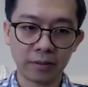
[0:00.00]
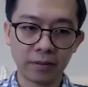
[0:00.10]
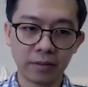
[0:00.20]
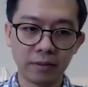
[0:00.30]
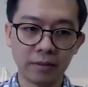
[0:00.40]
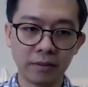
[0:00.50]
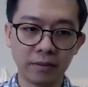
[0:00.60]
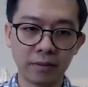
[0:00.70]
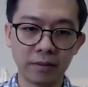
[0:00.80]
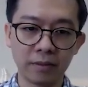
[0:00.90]

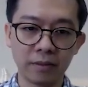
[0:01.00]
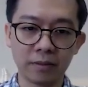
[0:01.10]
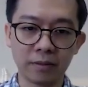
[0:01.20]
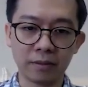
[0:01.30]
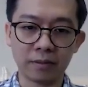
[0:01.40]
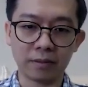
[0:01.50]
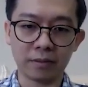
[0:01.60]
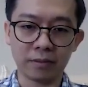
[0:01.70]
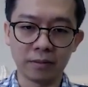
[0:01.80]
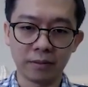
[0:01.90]

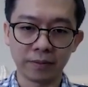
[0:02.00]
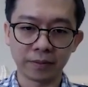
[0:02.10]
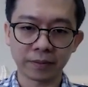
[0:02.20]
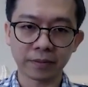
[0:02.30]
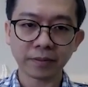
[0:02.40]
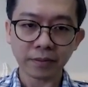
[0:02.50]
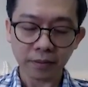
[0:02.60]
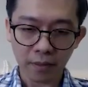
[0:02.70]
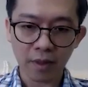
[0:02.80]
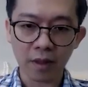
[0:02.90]

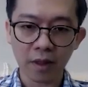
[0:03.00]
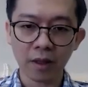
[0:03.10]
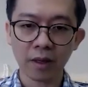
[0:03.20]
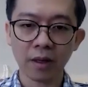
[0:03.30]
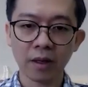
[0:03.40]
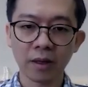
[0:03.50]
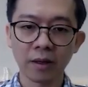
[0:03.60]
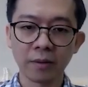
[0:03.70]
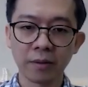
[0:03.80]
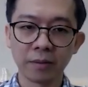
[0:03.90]

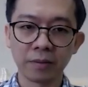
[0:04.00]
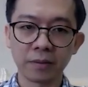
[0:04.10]
(not speaking)